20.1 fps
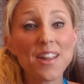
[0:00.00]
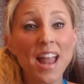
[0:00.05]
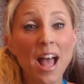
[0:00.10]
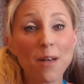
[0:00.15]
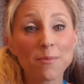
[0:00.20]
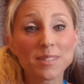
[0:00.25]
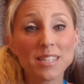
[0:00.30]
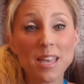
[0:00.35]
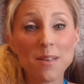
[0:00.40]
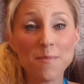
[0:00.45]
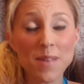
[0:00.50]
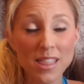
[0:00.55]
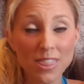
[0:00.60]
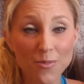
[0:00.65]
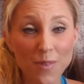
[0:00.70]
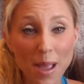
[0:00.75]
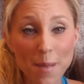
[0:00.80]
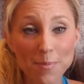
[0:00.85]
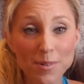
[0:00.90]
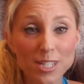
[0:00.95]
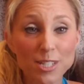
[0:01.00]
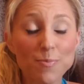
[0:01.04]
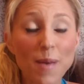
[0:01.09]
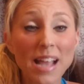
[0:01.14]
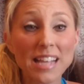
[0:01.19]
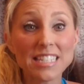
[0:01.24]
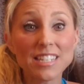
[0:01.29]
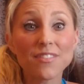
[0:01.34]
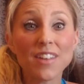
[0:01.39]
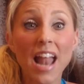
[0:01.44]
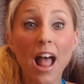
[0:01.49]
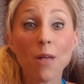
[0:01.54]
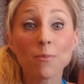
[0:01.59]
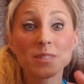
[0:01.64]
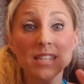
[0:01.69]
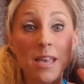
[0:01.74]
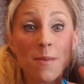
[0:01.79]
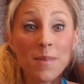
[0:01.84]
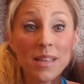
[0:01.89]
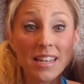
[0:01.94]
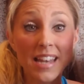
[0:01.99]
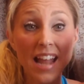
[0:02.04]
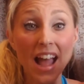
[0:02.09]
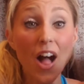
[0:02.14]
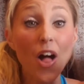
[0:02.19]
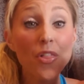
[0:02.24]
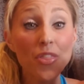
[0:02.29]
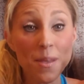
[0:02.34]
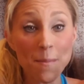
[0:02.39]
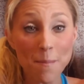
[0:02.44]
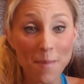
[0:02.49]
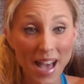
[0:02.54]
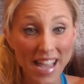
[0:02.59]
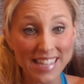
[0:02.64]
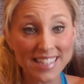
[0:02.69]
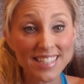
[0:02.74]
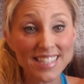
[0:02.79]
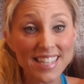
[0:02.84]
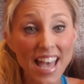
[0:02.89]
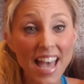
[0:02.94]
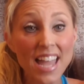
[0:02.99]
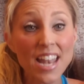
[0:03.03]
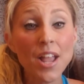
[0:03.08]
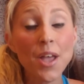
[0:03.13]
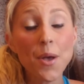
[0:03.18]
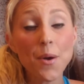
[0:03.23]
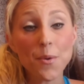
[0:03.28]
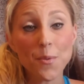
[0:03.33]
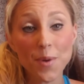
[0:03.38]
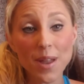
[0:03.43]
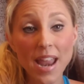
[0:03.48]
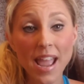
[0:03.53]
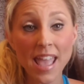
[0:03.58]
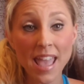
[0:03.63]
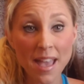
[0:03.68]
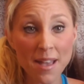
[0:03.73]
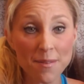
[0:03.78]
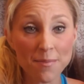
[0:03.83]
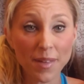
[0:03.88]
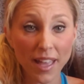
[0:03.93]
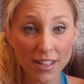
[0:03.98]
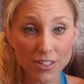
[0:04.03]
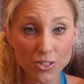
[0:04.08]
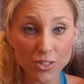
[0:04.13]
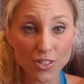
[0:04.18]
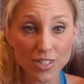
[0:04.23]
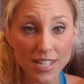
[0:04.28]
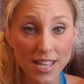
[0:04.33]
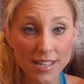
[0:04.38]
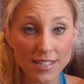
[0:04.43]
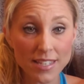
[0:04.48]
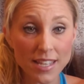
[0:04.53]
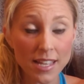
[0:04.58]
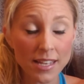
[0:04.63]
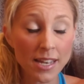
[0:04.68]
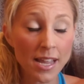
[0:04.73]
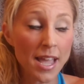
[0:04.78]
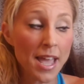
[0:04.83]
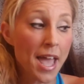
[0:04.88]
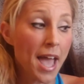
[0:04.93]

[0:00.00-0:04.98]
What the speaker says: It helps keep me in the right perspective. It helps keep me in a healthy mindset when I am exercising.